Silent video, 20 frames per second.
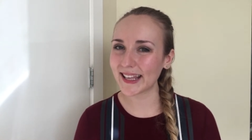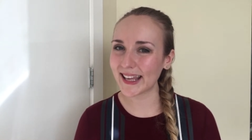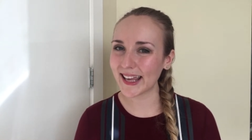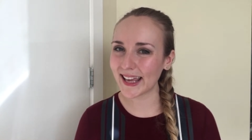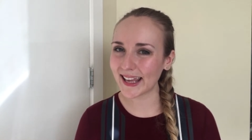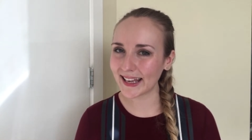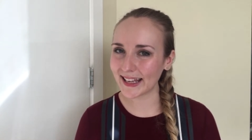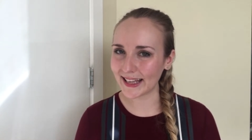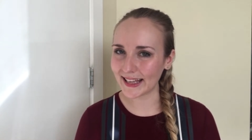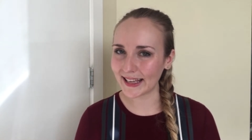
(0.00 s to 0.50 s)

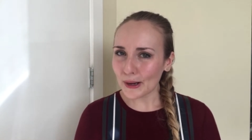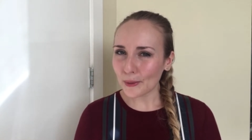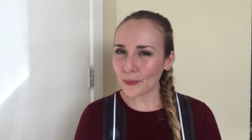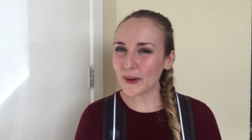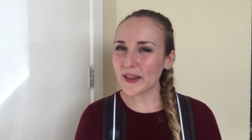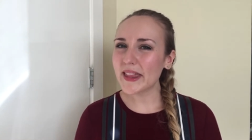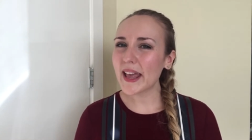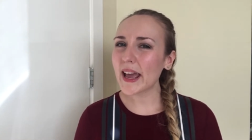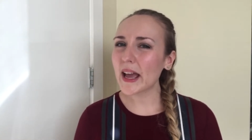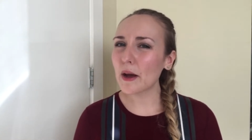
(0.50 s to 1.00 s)
Kinney,
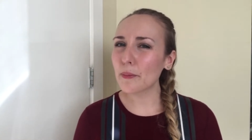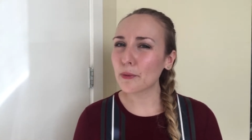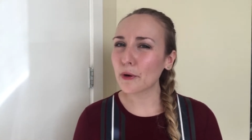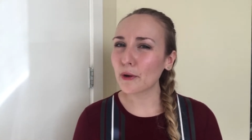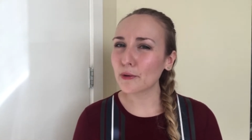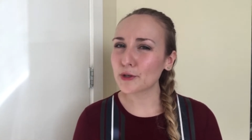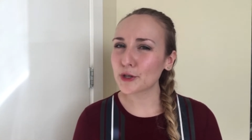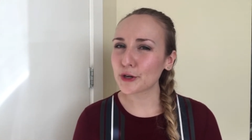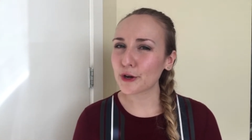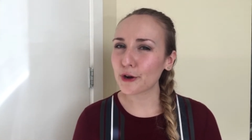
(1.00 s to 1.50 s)
when they
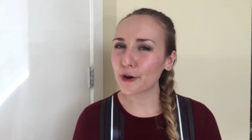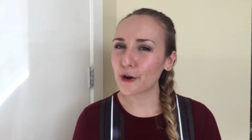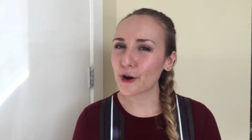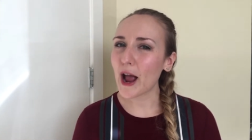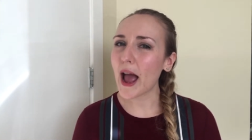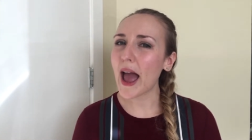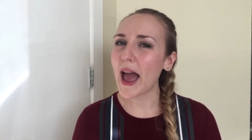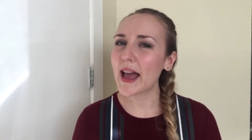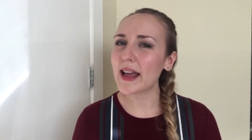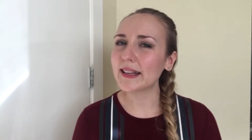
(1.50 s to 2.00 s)
approach her
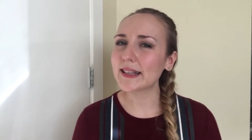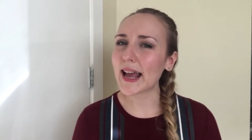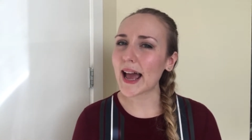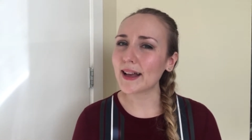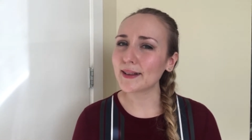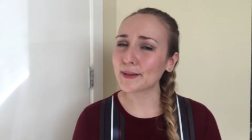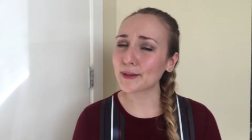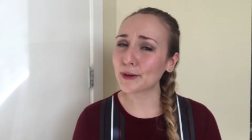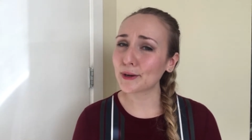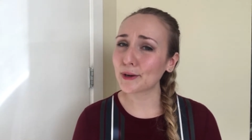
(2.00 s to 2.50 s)
and
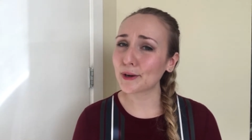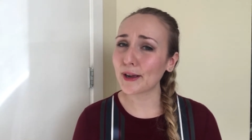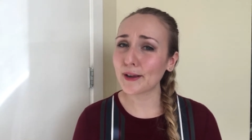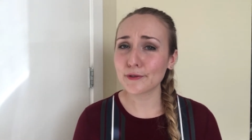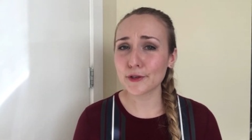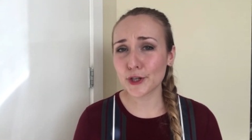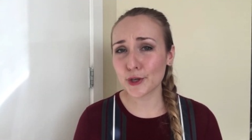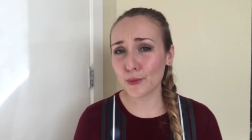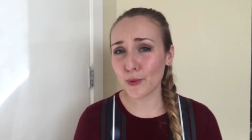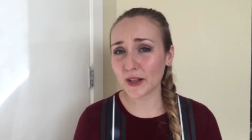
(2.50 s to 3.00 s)
ask her
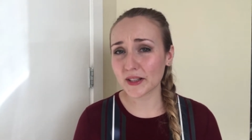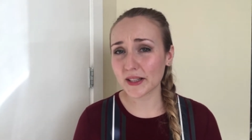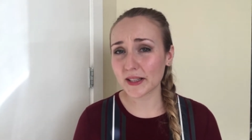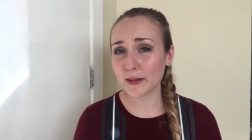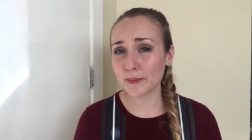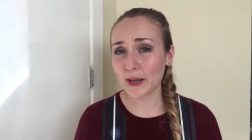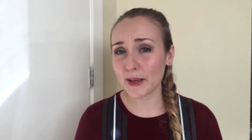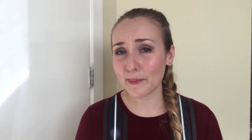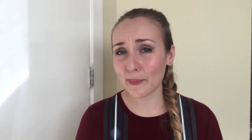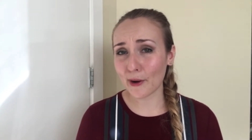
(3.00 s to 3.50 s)
if she wants
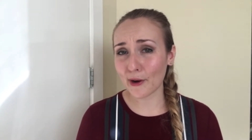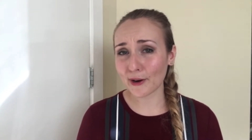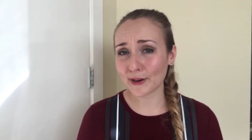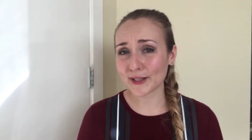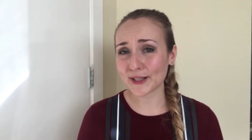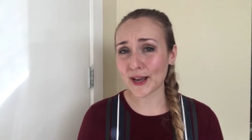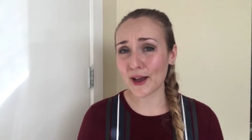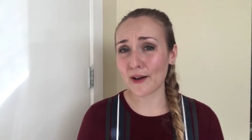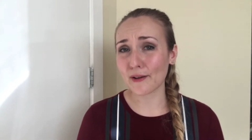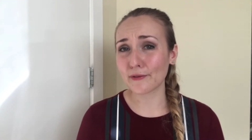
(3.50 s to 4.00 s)
to be
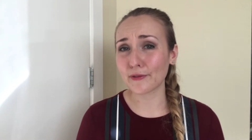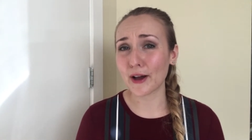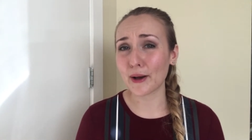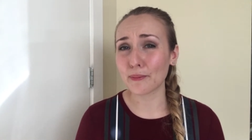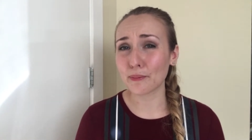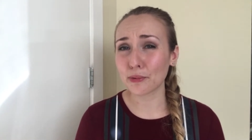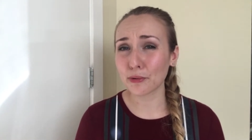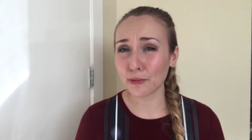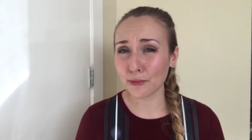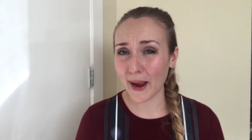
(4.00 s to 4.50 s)
part of a
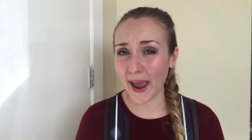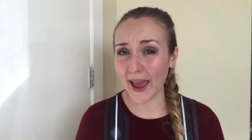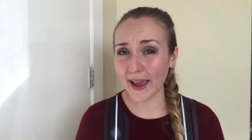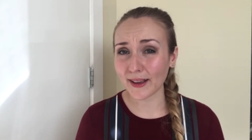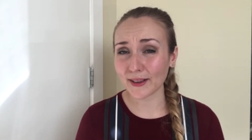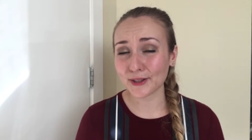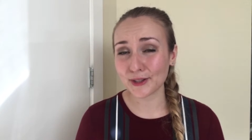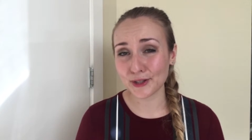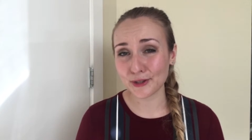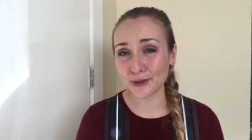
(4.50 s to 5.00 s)

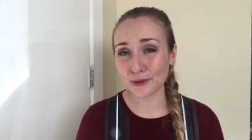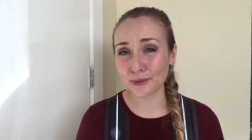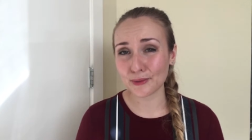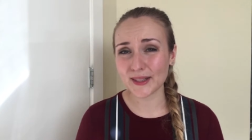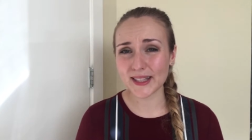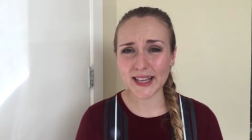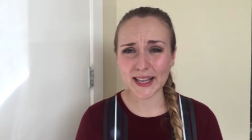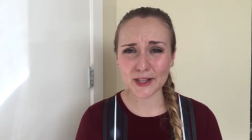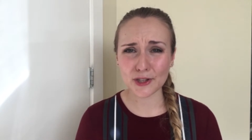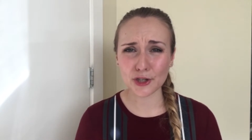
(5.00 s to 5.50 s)
prank to
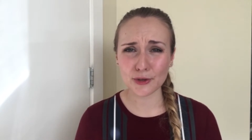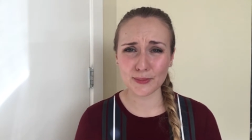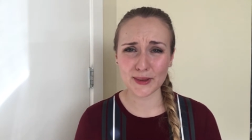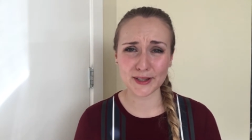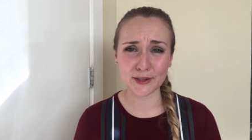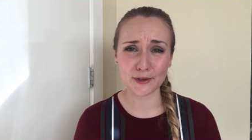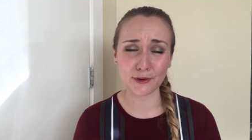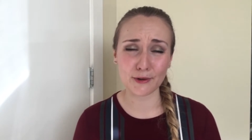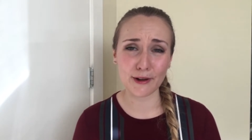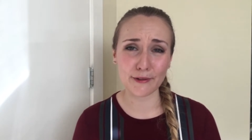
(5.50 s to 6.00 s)
teach
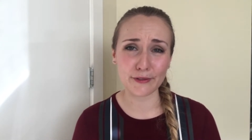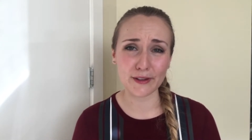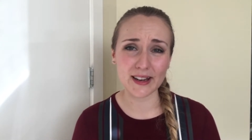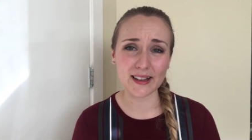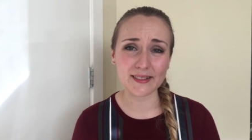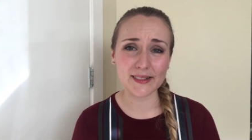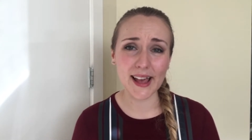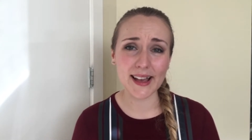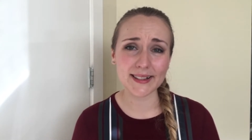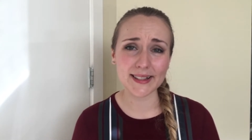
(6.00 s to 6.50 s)
Mr. Griffin a
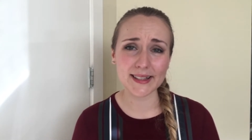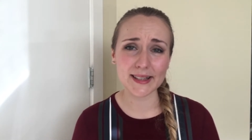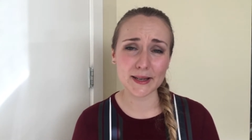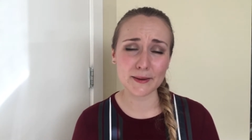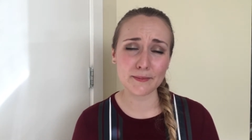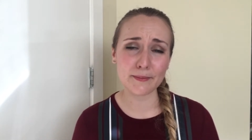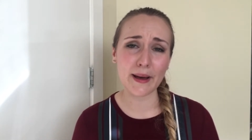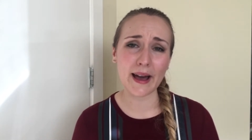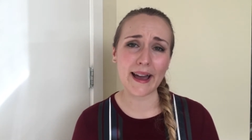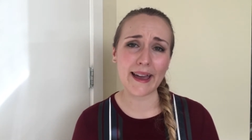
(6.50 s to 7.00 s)

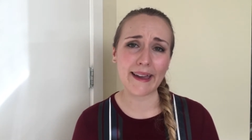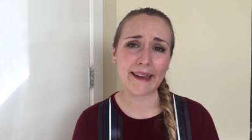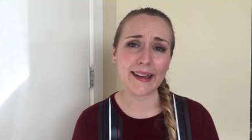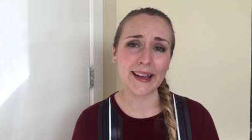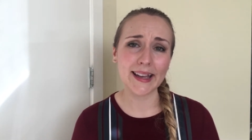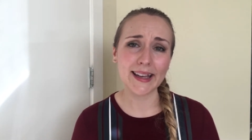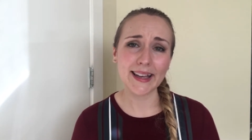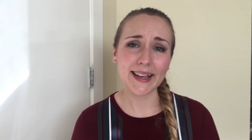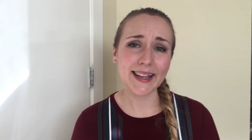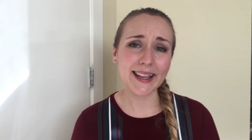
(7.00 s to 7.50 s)
lesson by
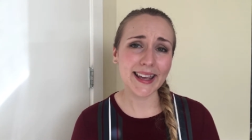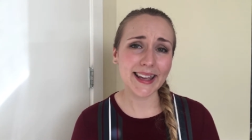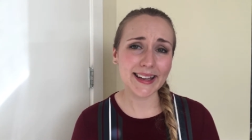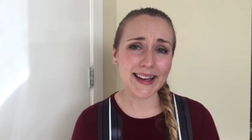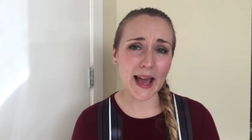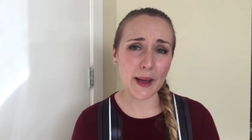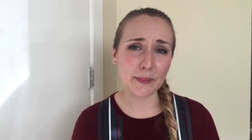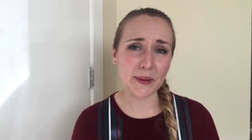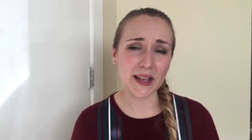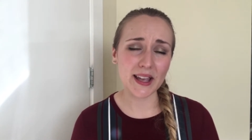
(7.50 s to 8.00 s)

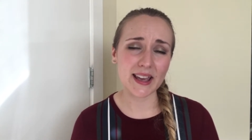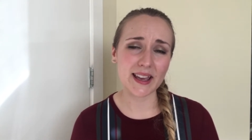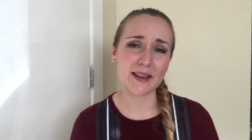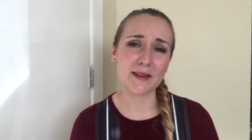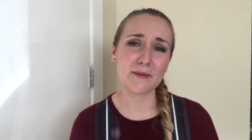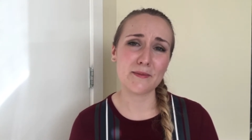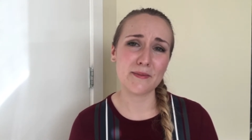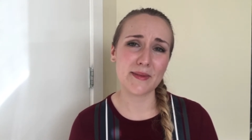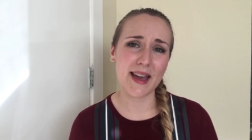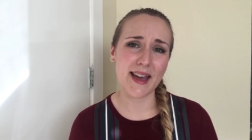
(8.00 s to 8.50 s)
kidnapping
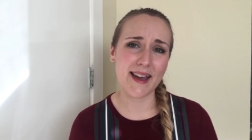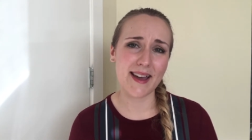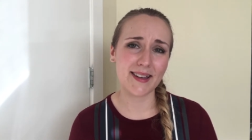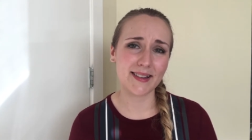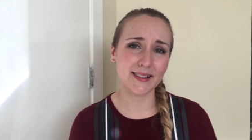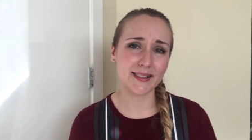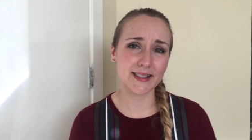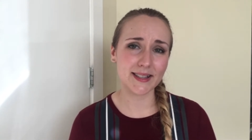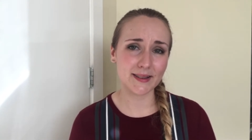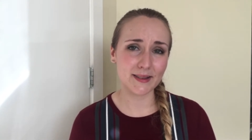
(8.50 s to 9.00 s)
him
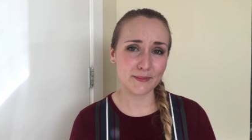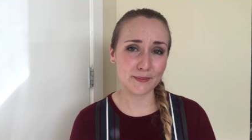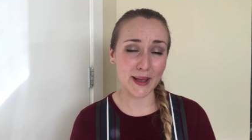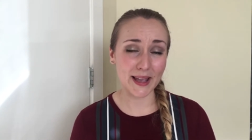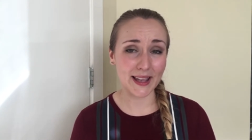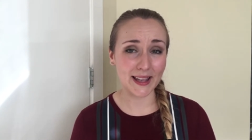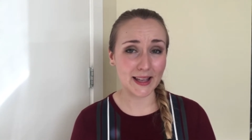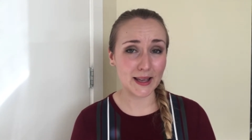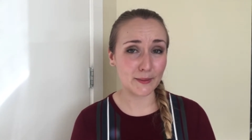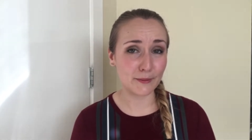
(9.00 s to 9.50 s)
and
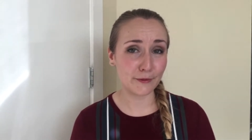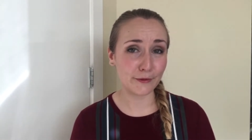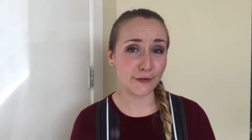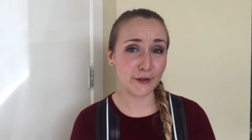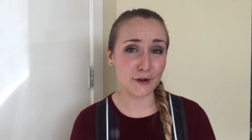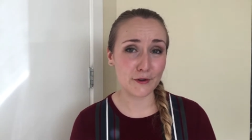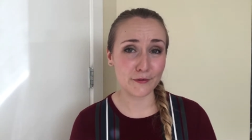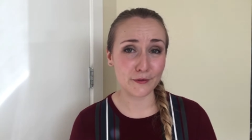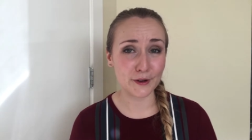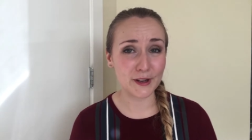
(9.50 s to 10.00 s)
making him
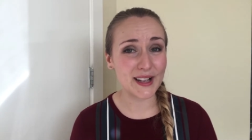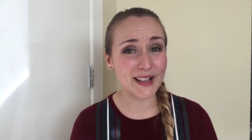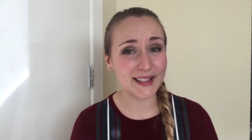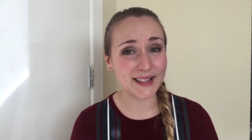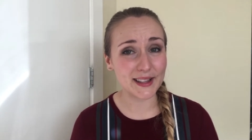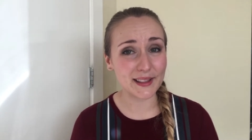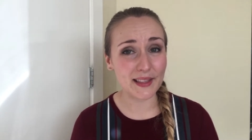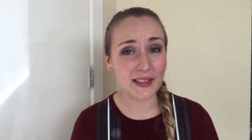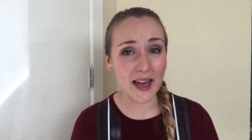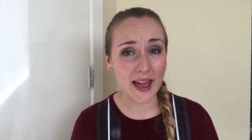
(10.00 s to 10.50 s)
fear for his
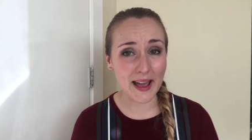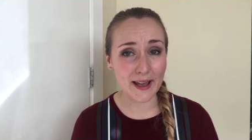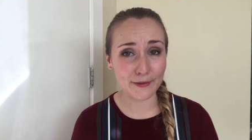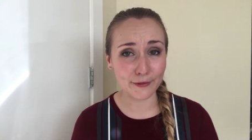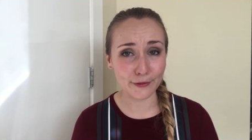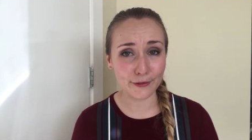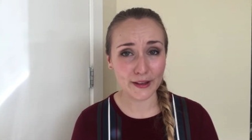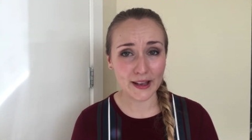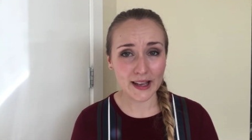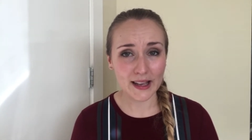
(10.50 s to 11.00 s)

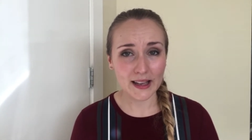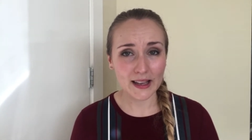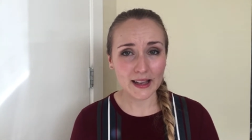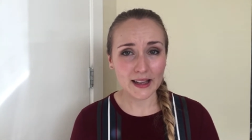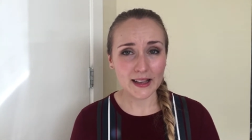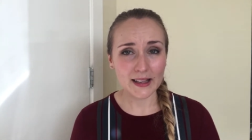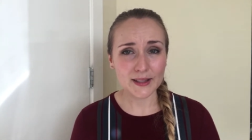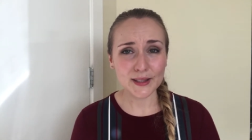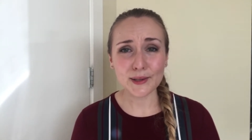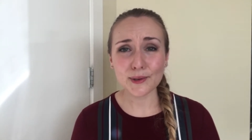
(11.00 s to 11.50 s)
life,
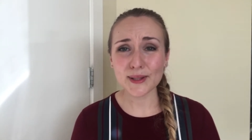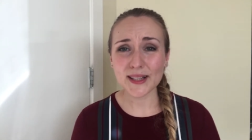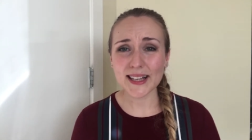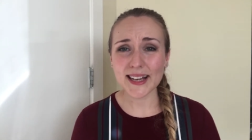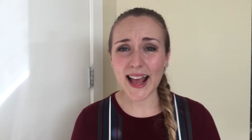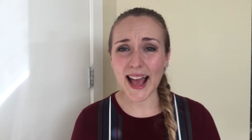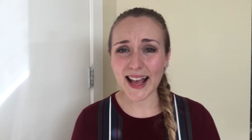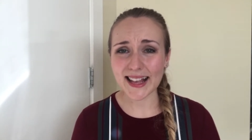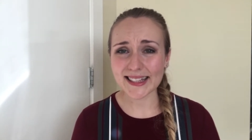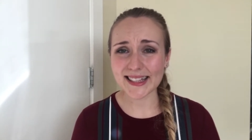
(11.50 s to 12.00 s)
Susan
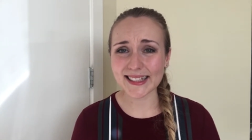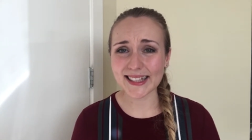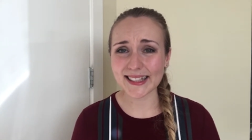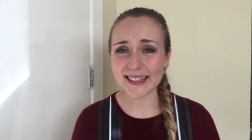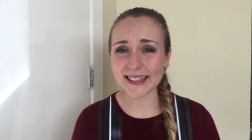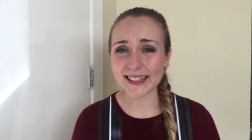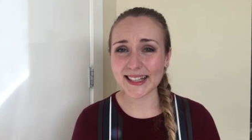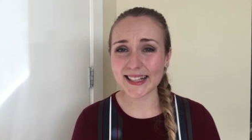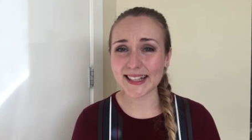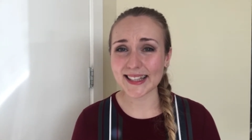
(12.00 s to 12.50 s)

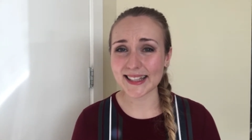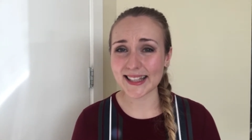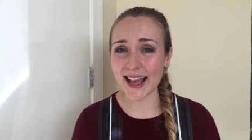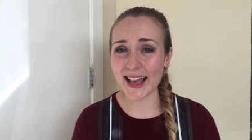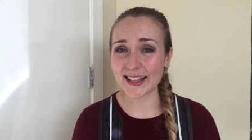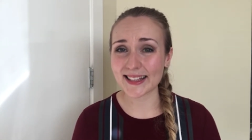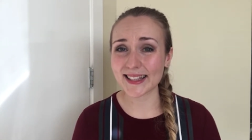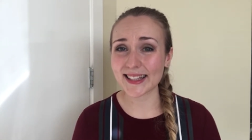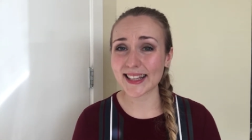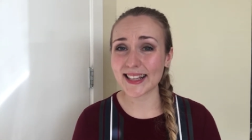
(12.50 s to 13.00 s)
hesitantly
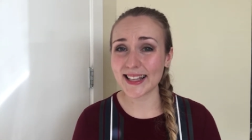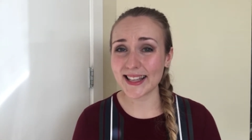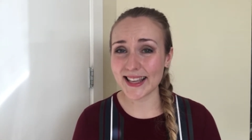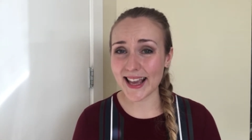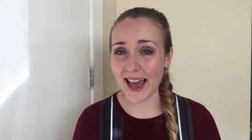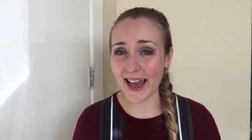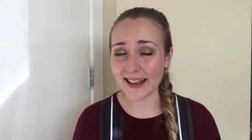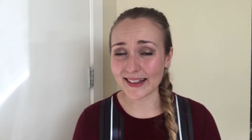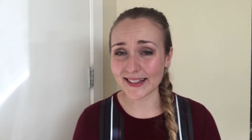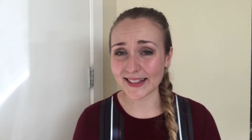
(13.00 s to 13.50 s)
says
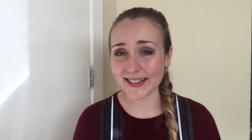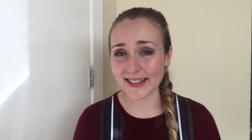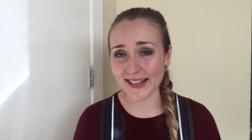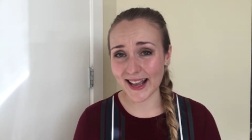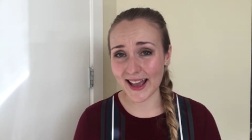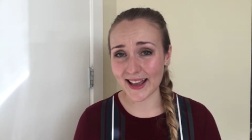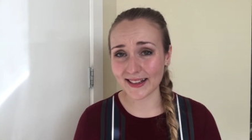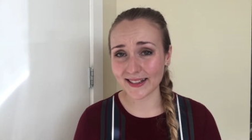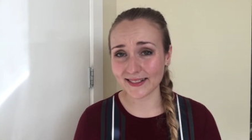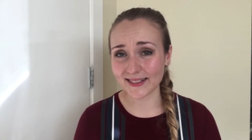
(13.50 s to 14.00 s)
yes,
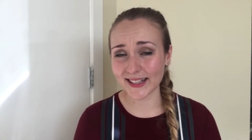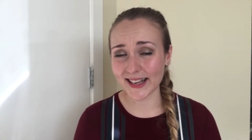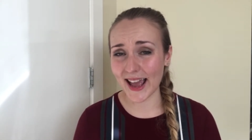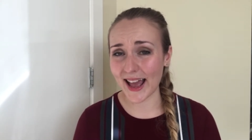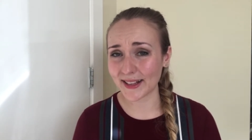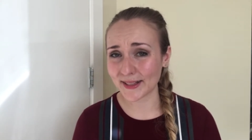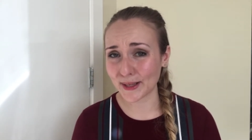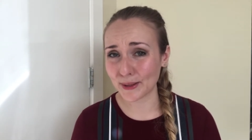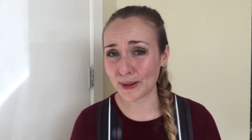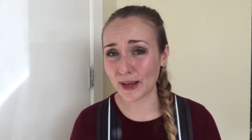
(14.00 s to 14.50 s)
and
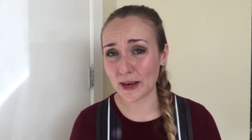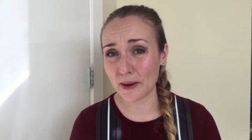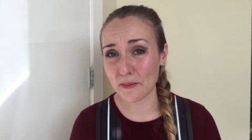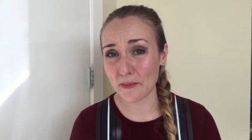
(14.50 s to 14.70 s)
as you can